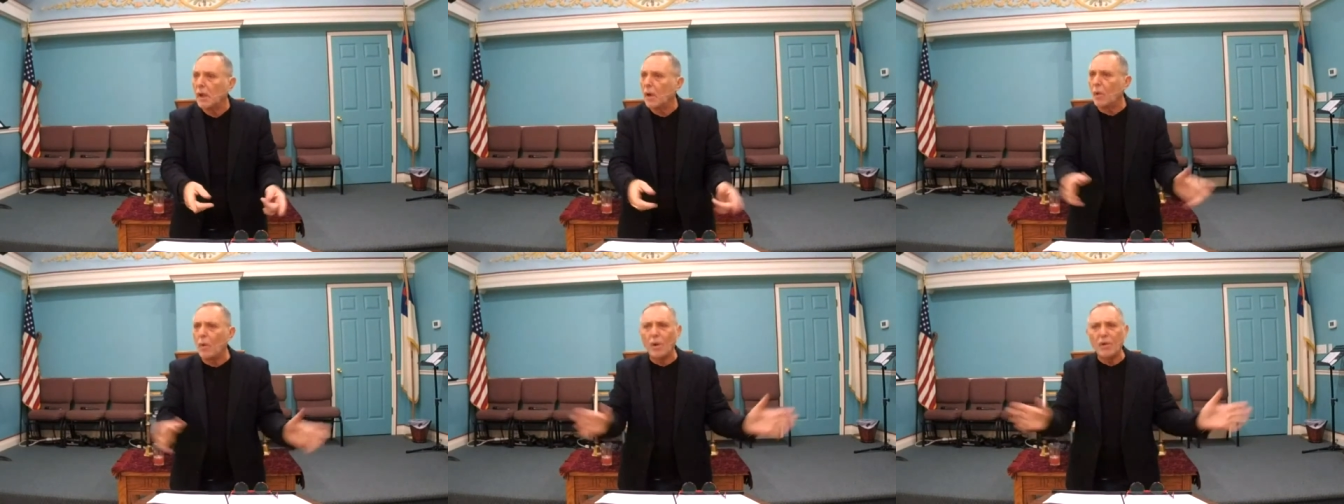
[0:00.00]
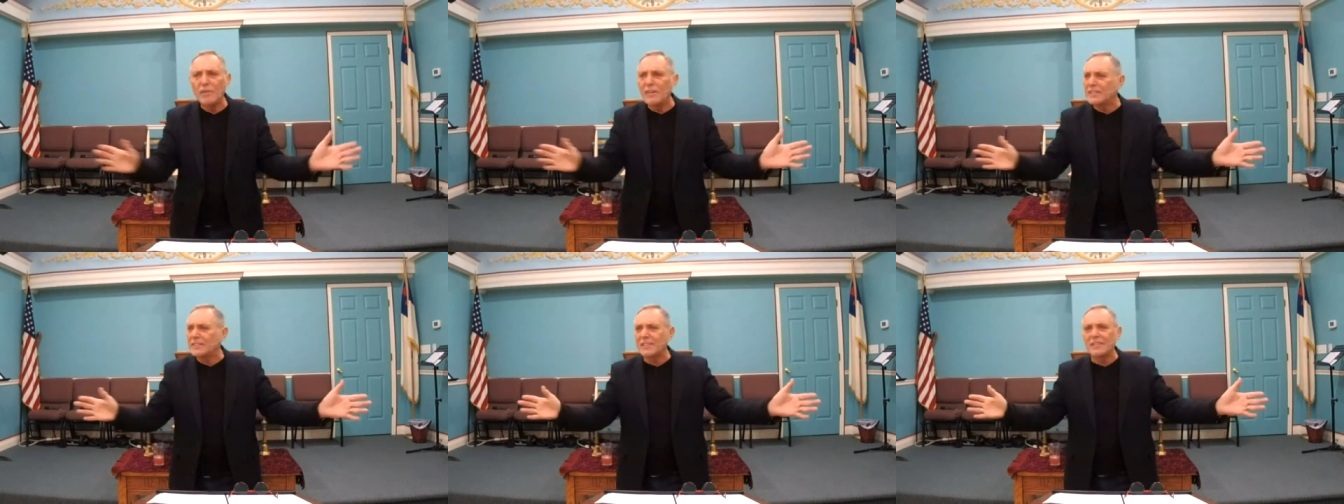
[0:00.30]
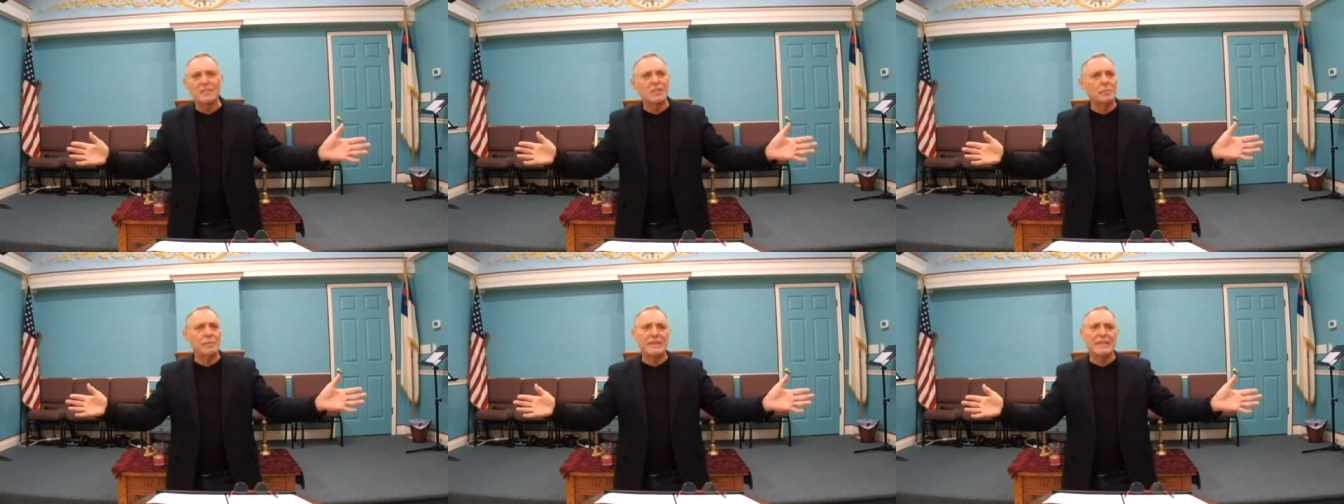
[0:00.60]
All these
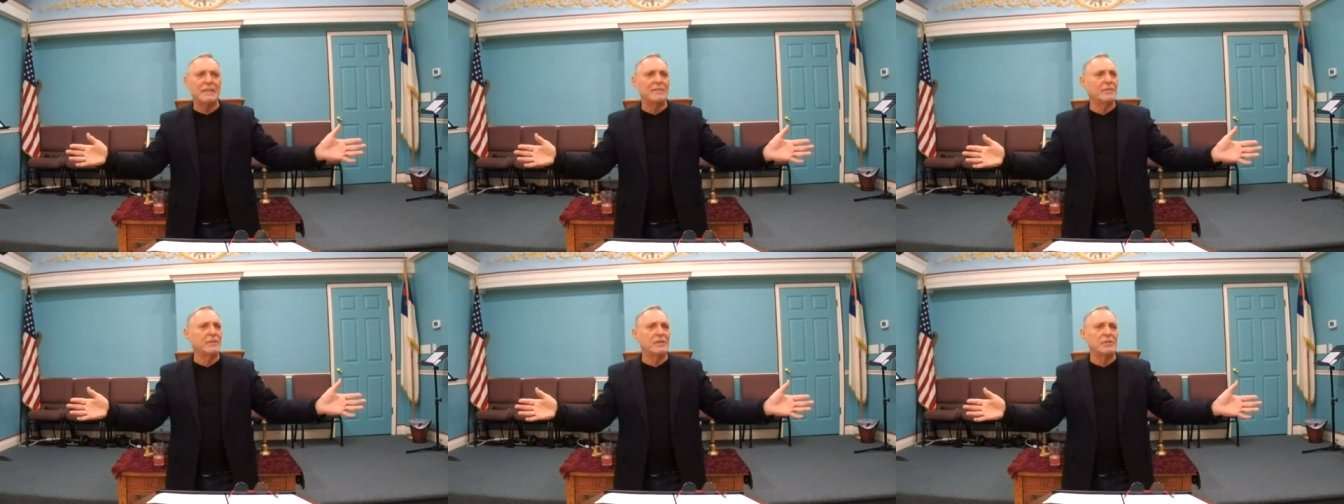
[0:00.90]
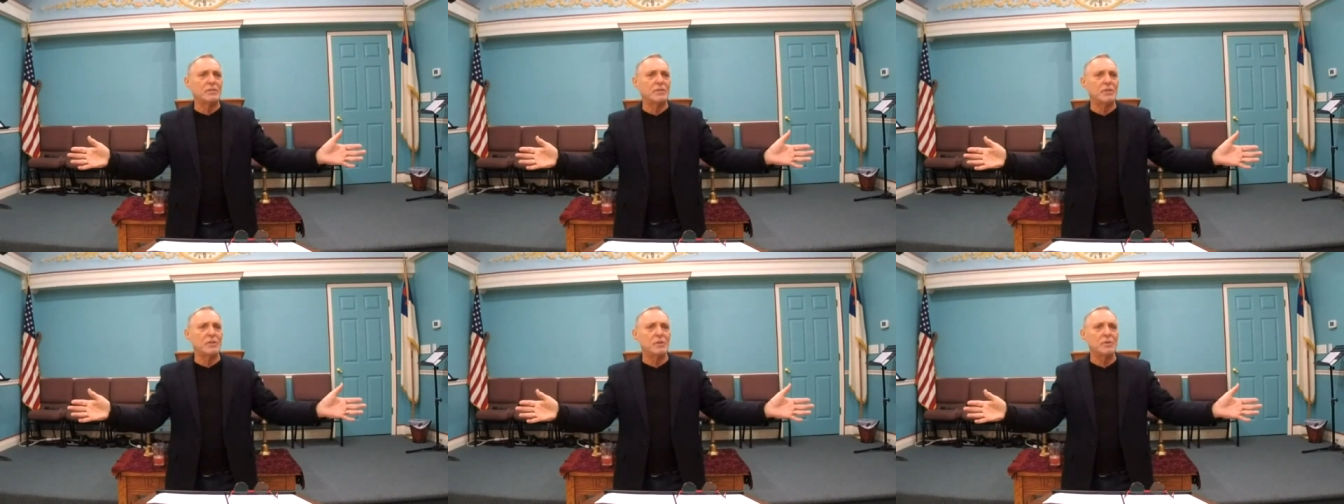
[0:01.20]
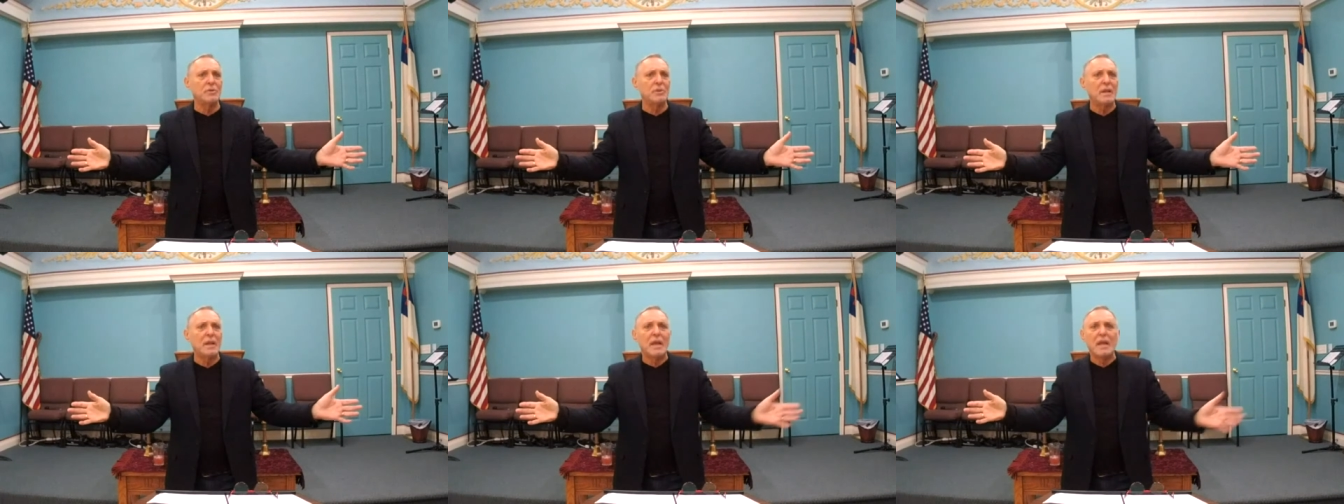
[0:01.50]
things will be given unto
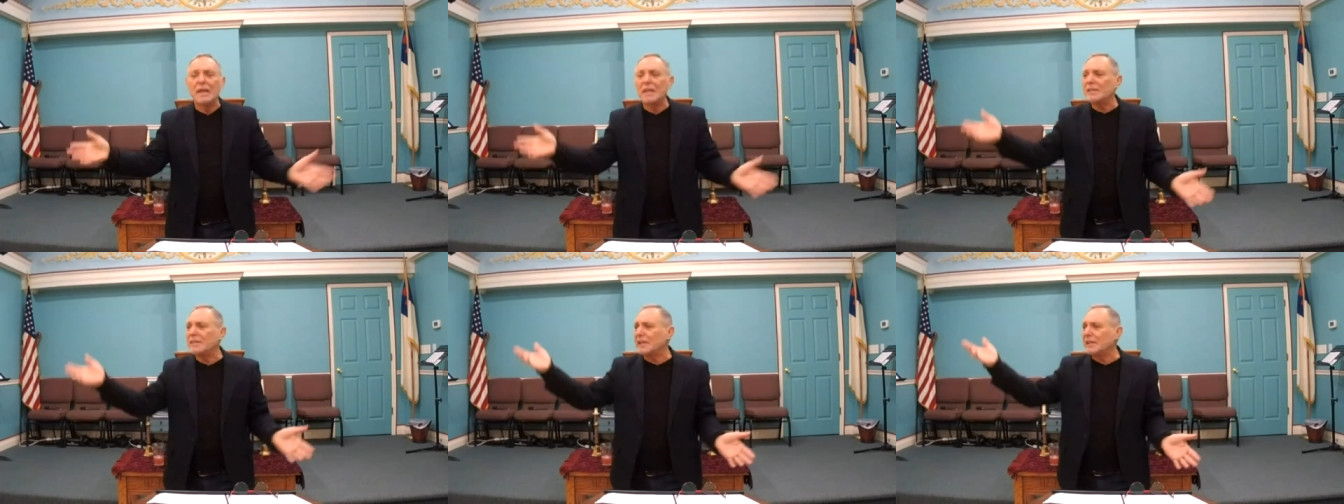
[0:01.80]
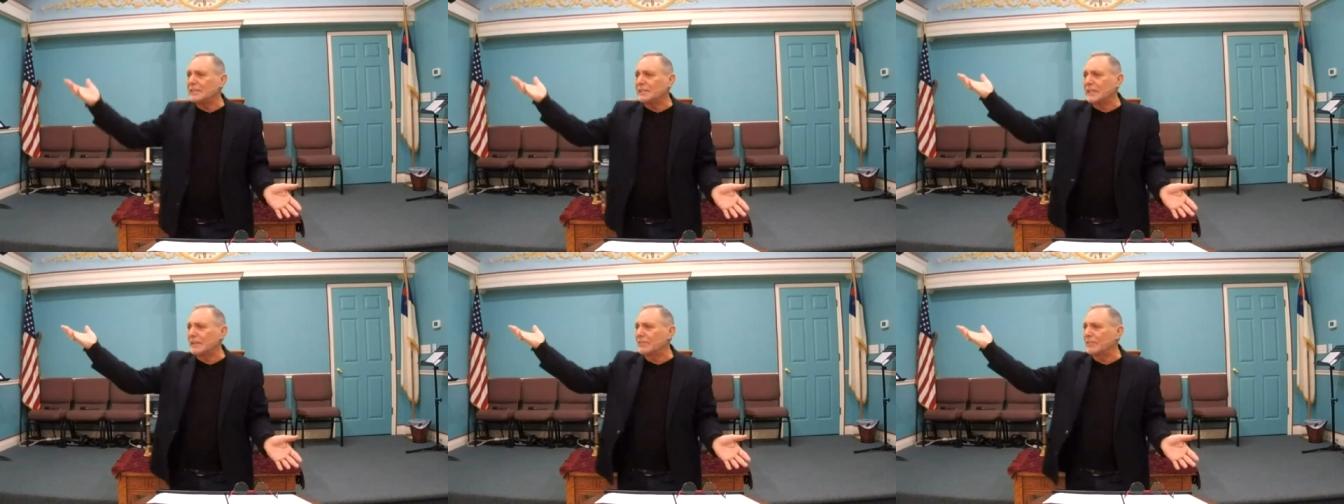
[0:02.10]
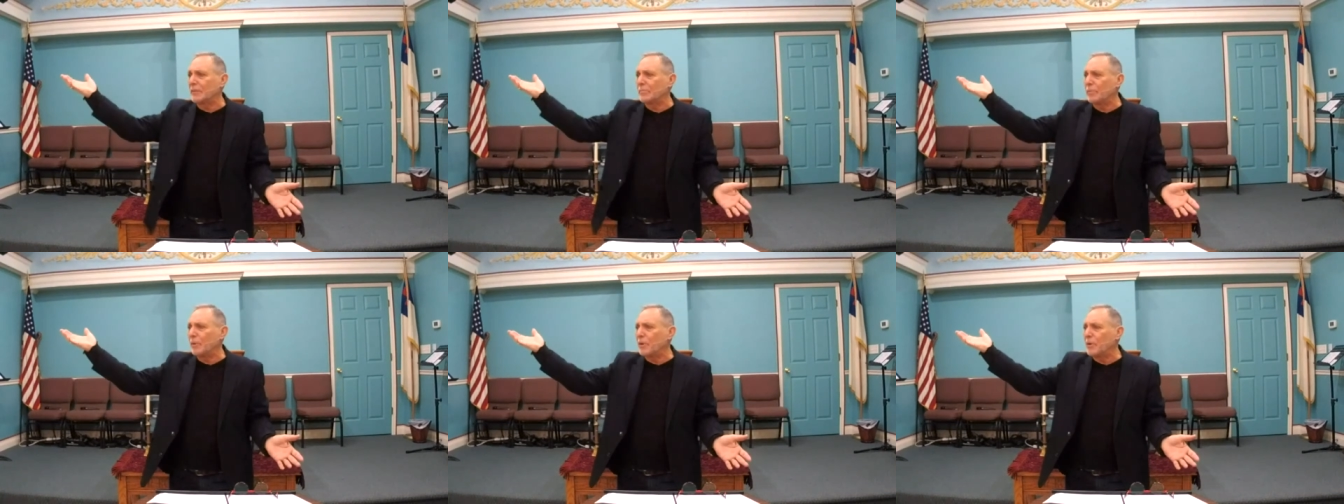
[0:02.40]
you. He takes care of
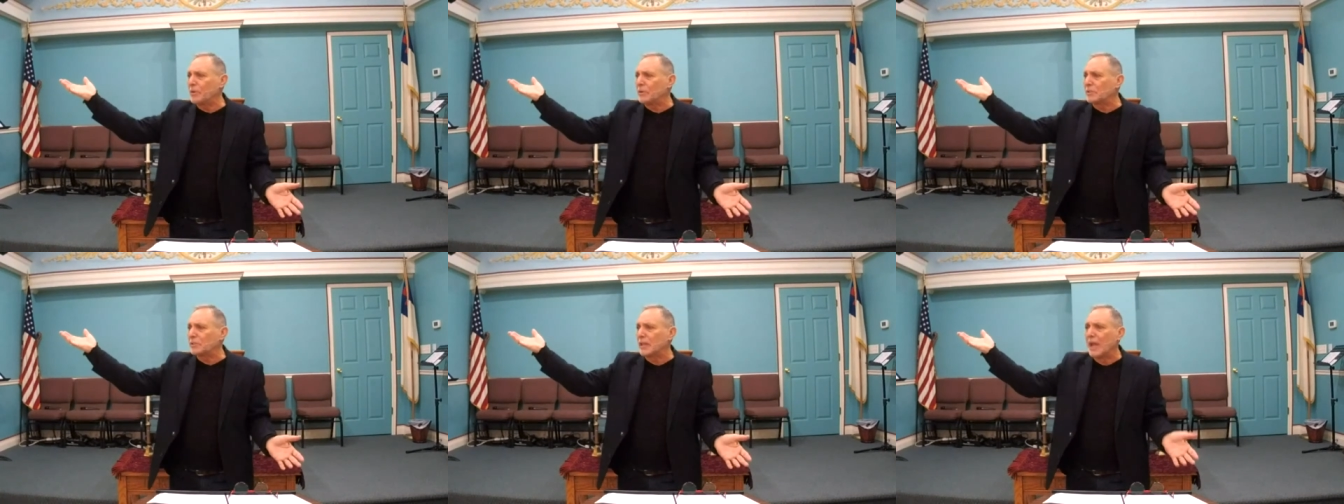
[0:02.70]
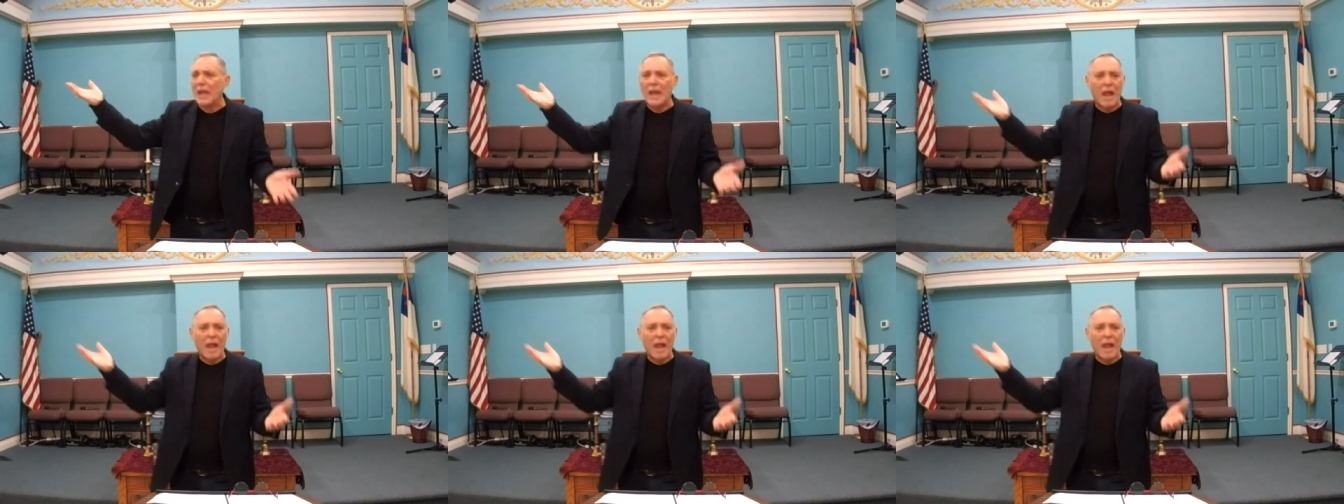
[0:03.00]
the birds.